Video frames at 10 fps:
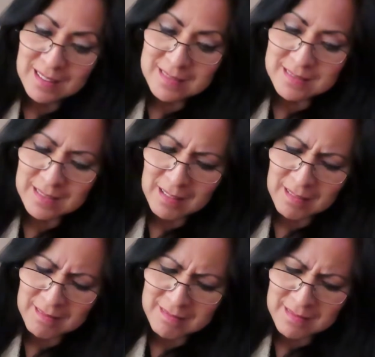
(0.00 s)

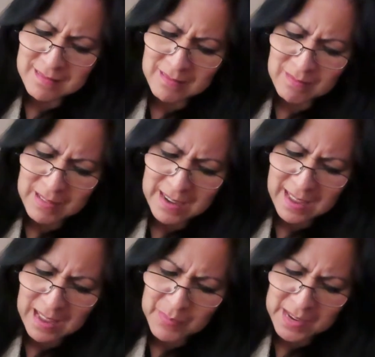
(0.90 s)
So when I
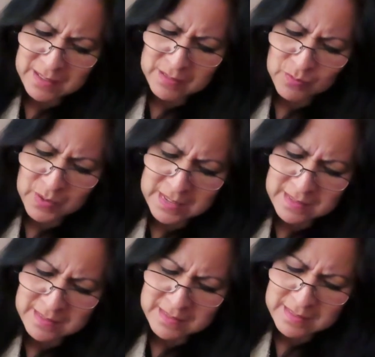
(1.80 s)
had my little
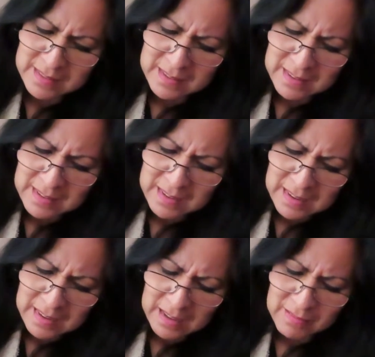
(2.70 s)
ones,
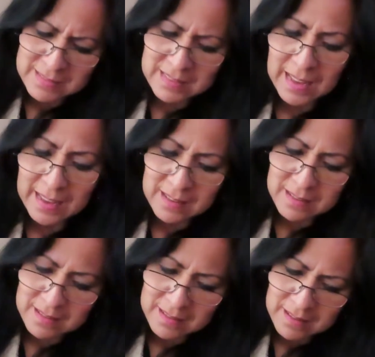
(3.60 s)
I was like,
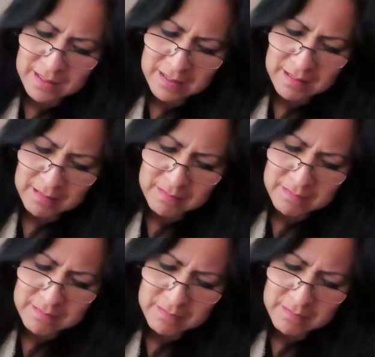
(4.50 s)
you know,